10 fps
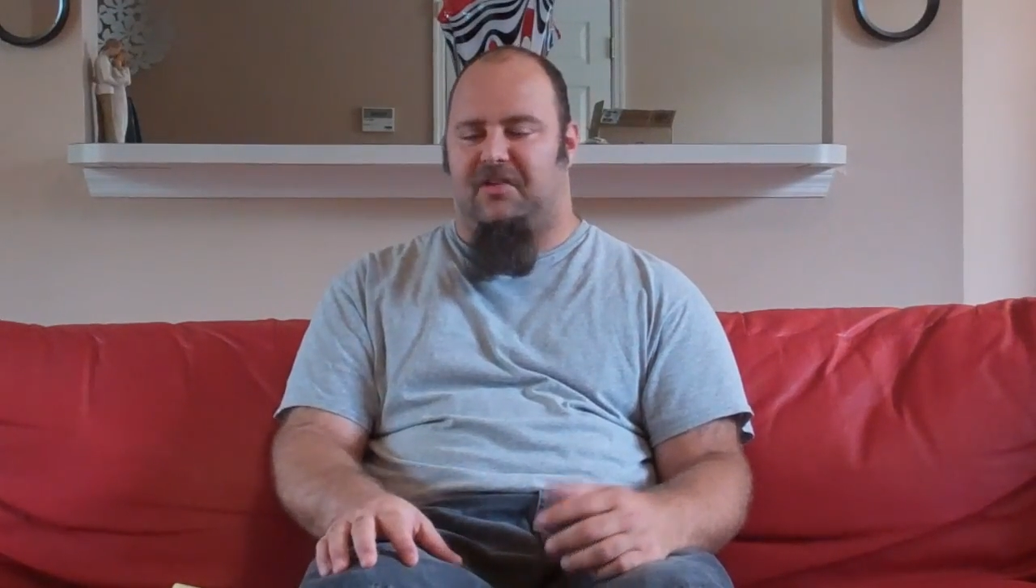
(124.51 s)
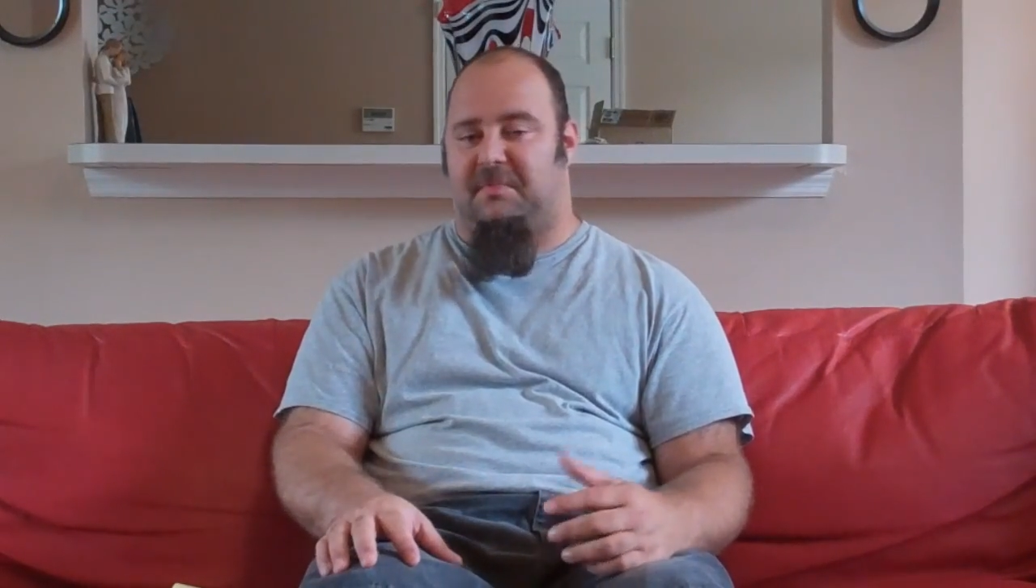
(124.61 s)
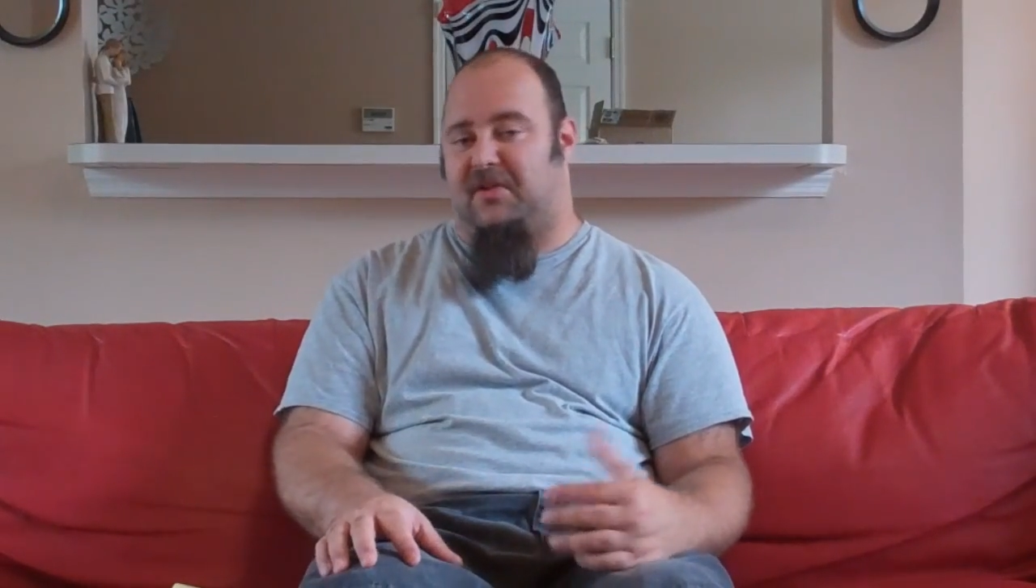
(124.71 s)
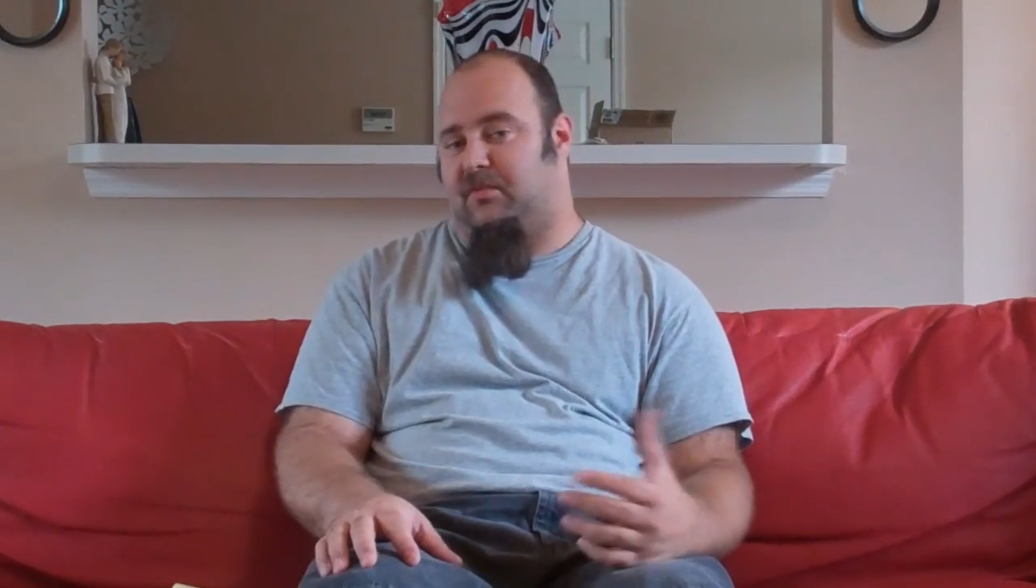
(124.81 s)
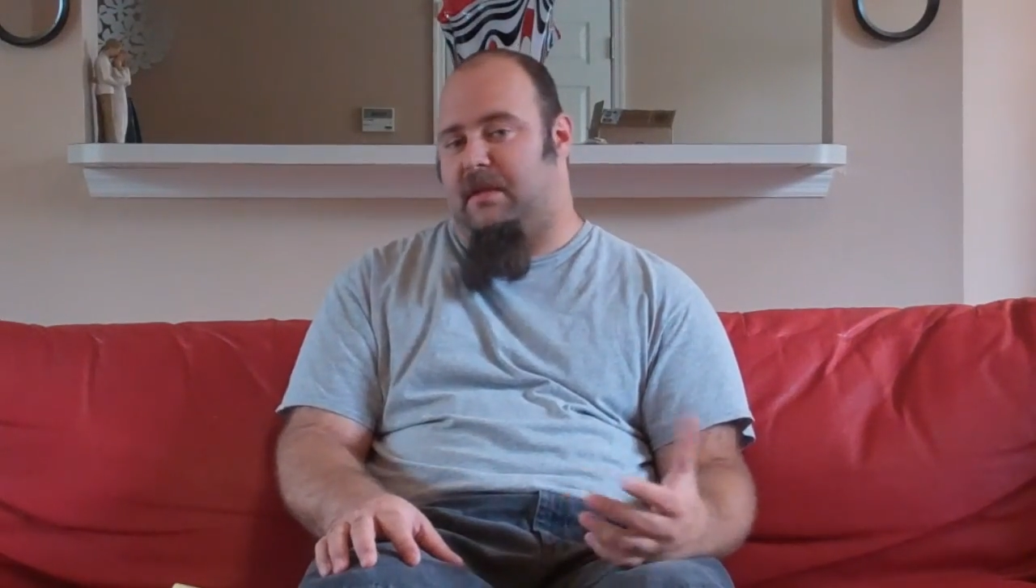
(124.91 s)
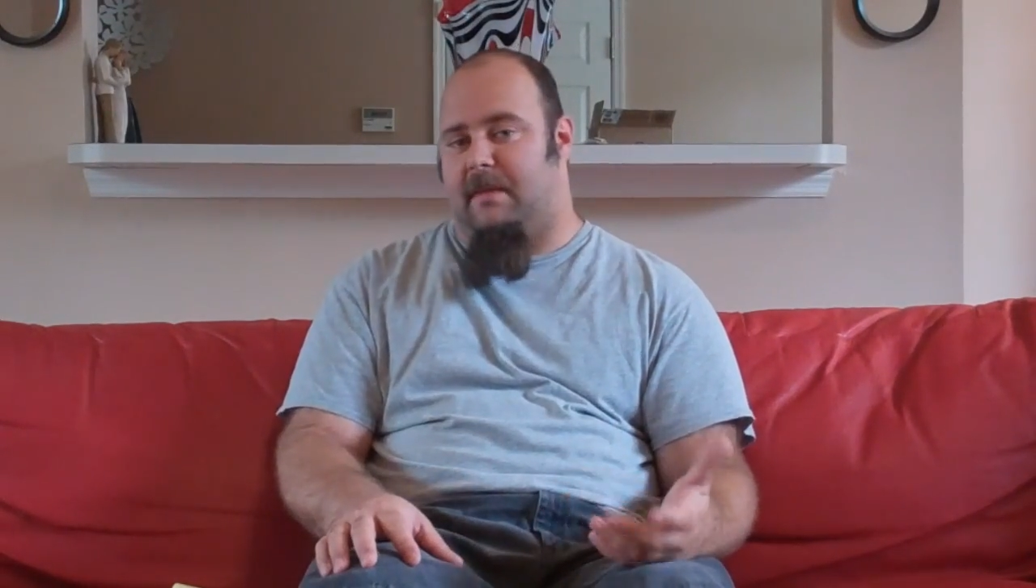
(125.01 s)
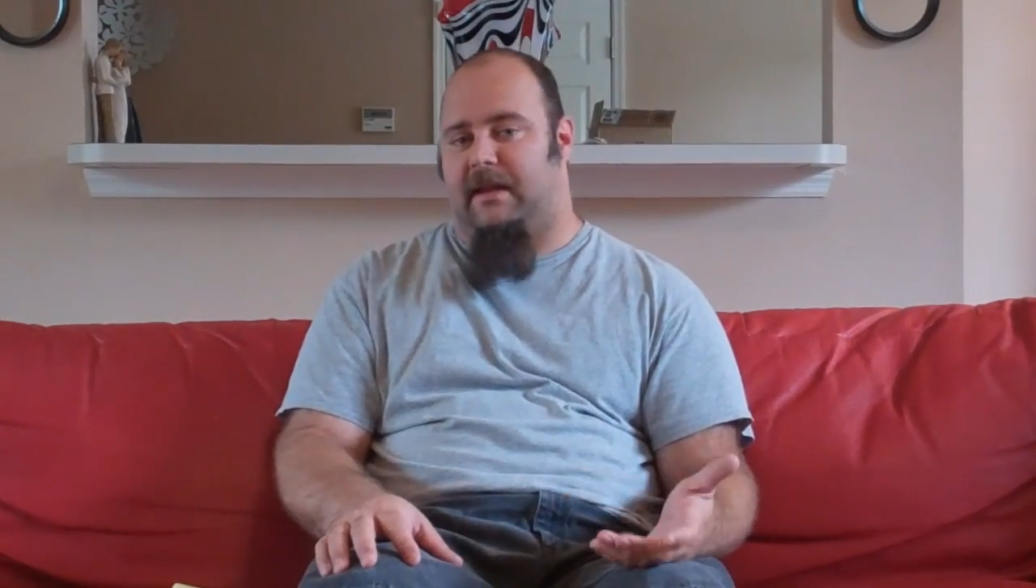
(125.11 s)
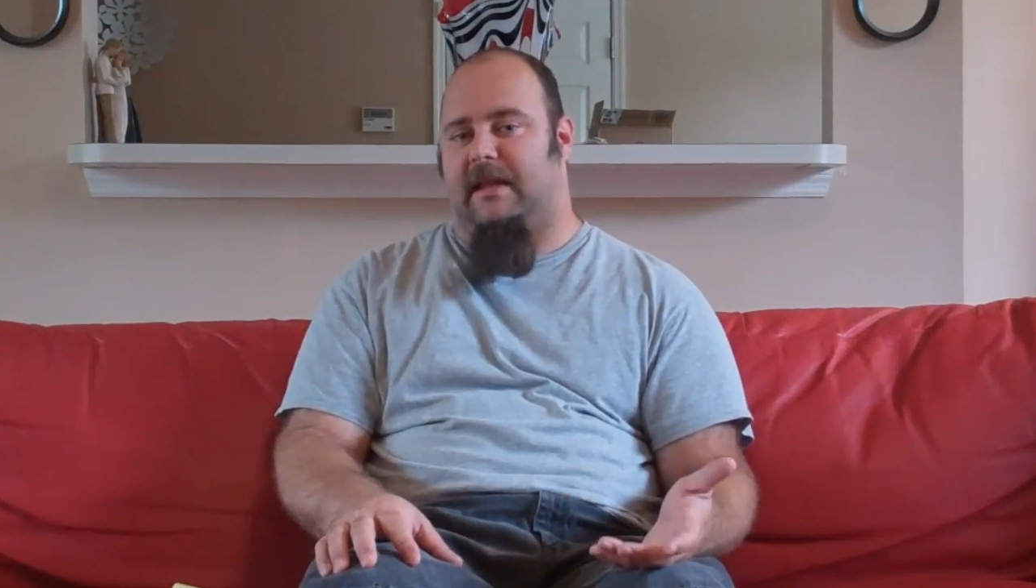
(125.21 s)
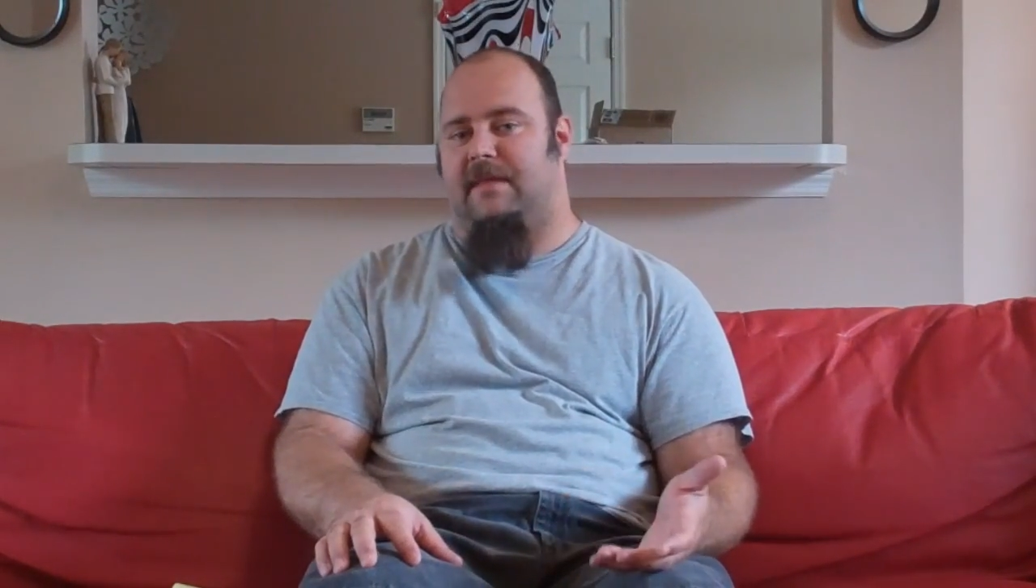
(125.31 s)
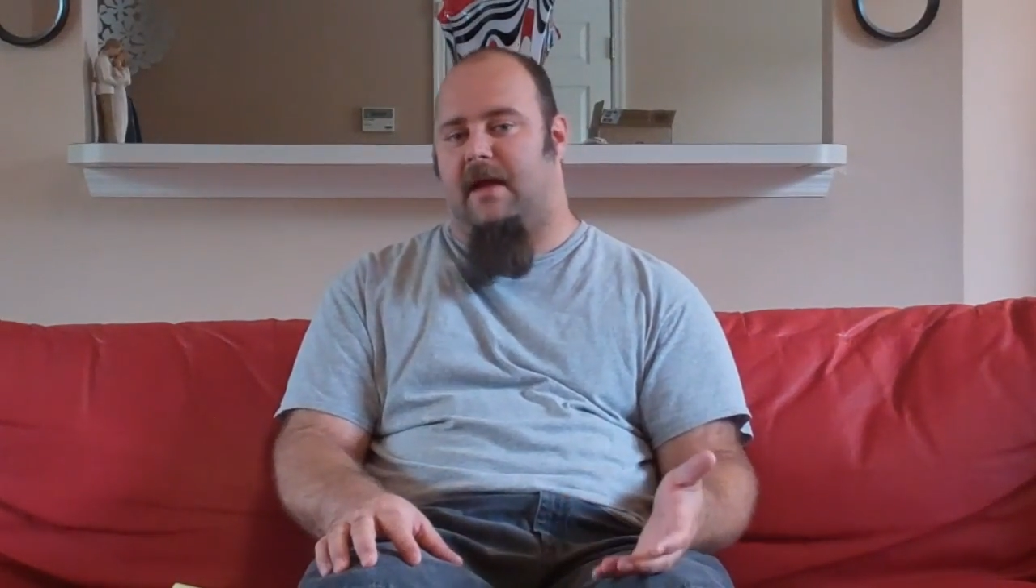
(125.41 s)
Special B
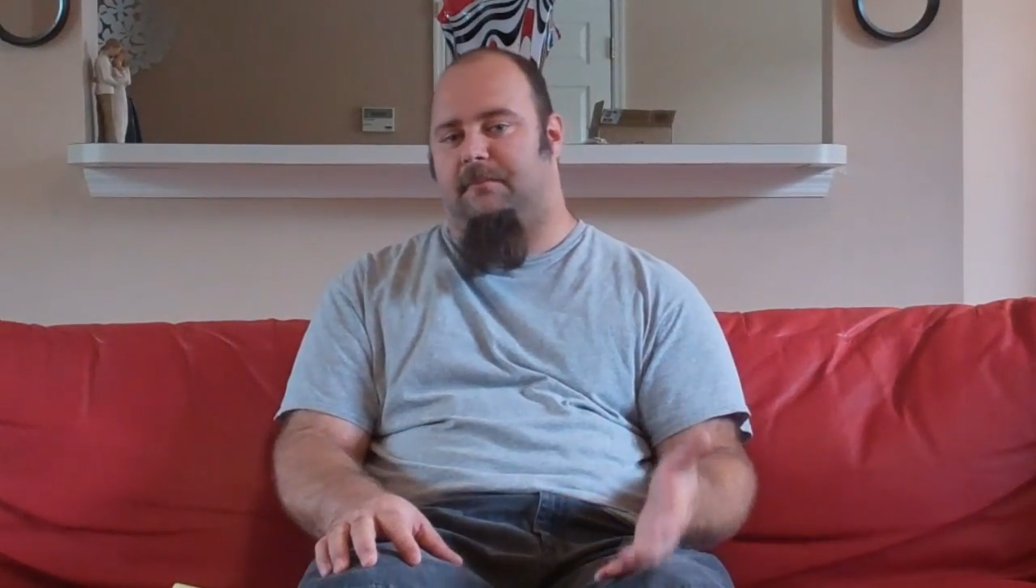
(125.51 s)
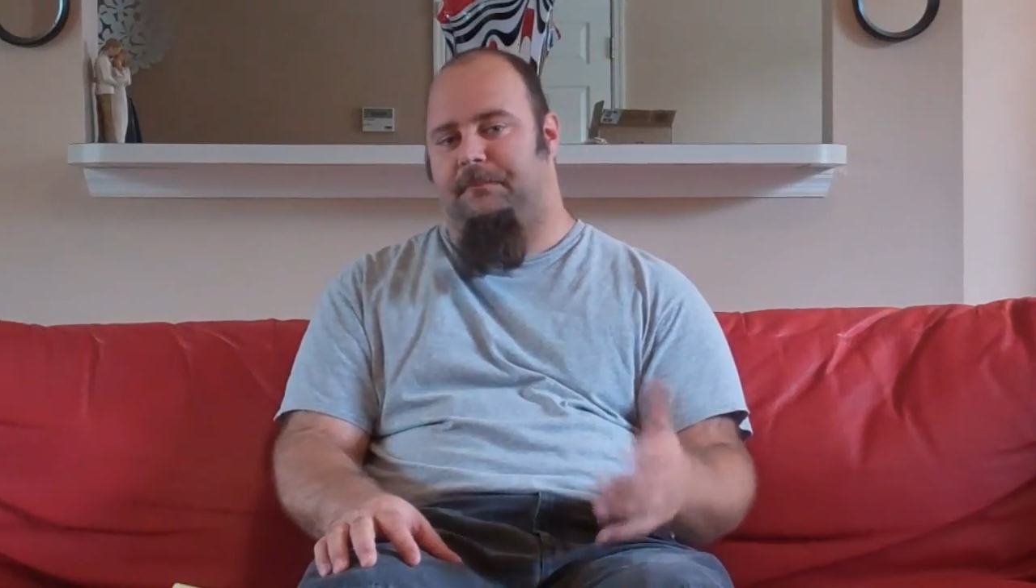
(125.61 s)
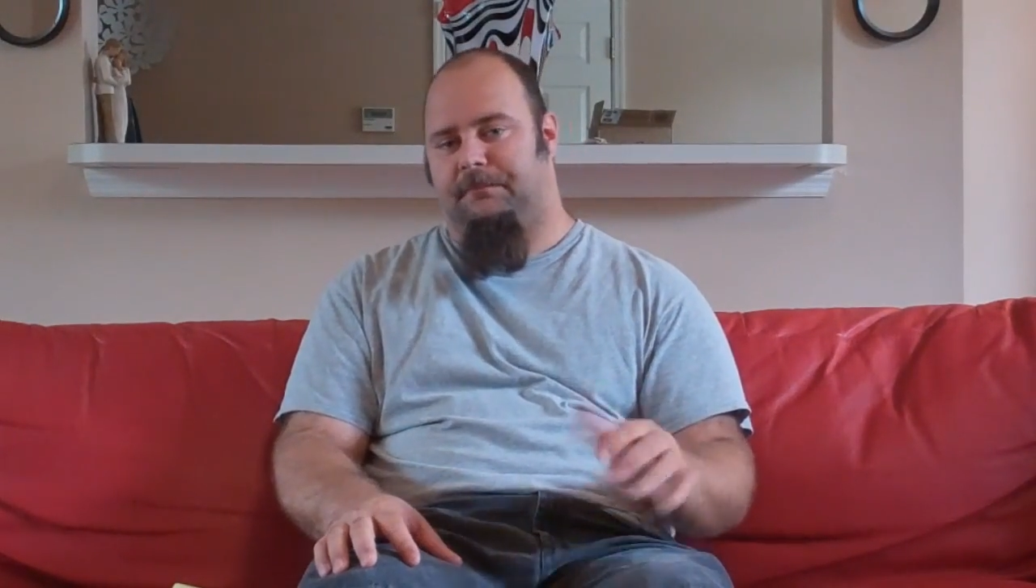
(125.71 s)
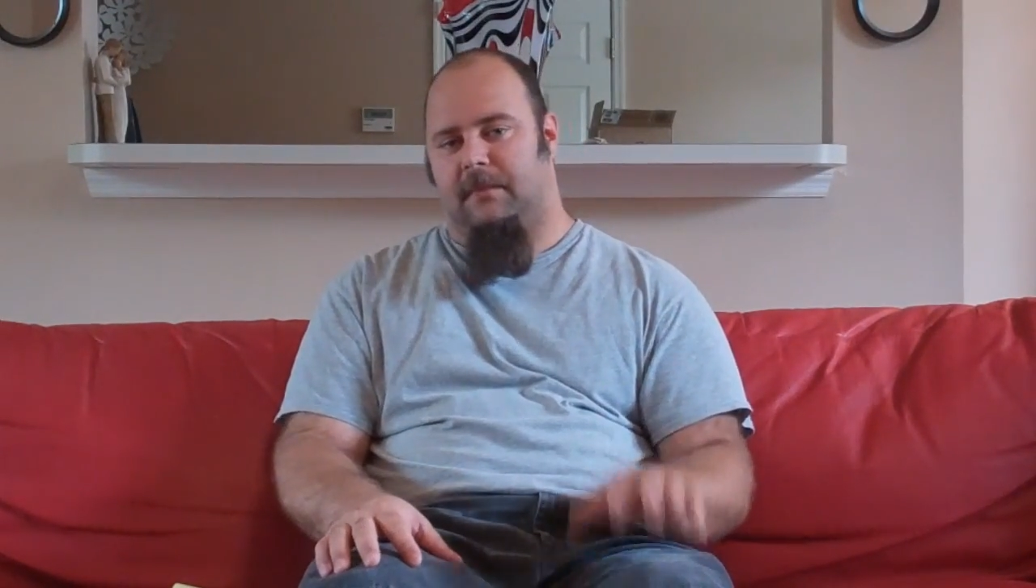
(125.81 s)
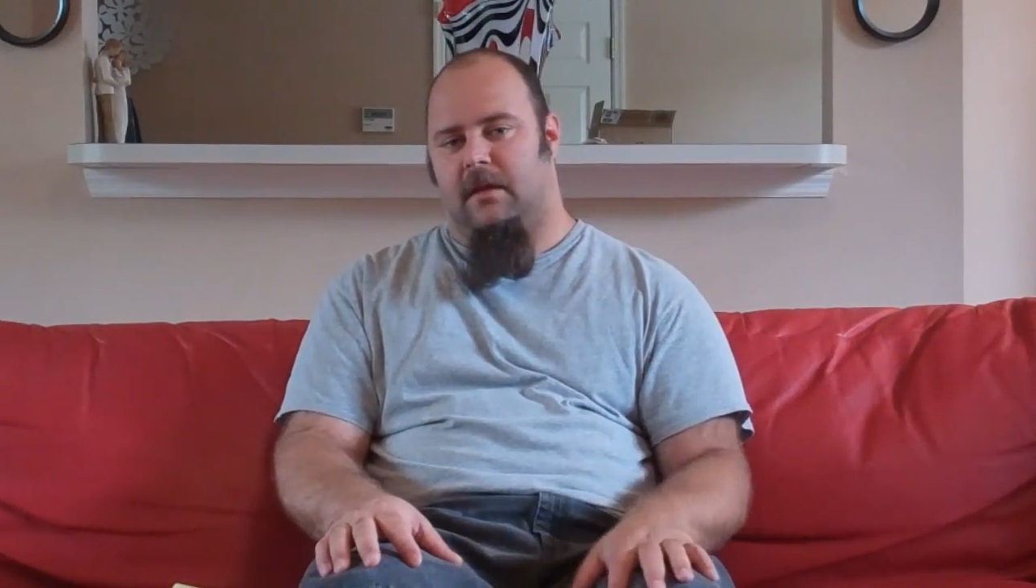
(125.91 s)
might give that.